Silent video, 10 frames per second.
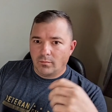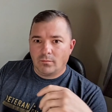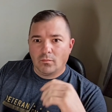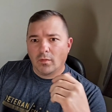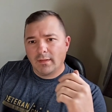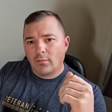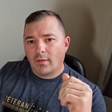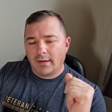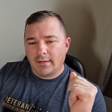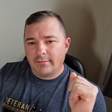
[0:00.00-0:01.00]
really
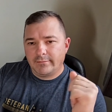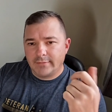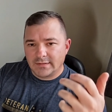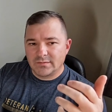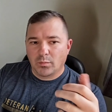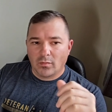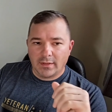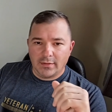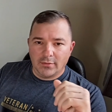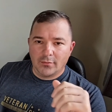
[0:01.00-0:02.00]
wanting to exploit
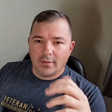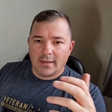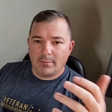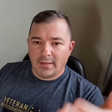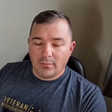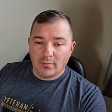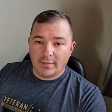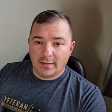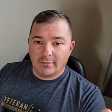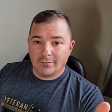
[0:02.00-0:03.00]
you and be
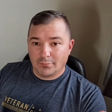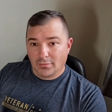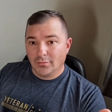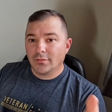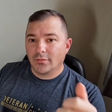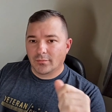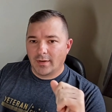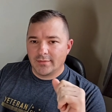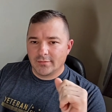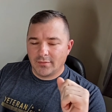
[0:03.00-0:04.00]
within Bluetooth
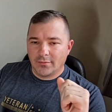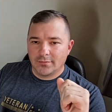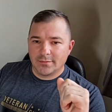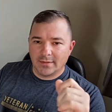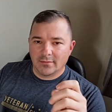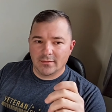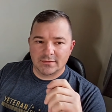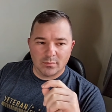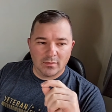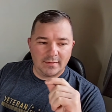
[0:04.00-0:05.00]
range of you to be able to
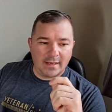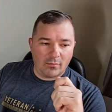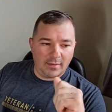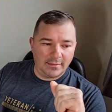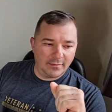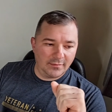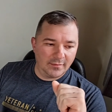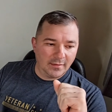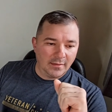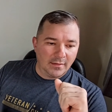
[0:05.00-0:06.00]
exploit that weakness,
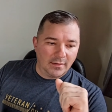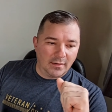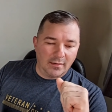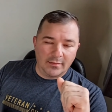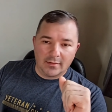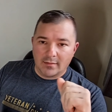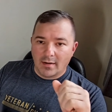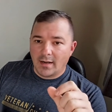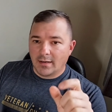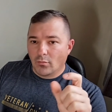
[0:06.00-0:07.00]
they're
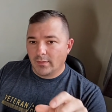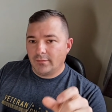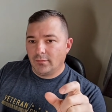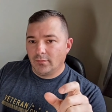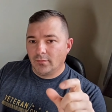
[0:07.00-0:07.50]
not going to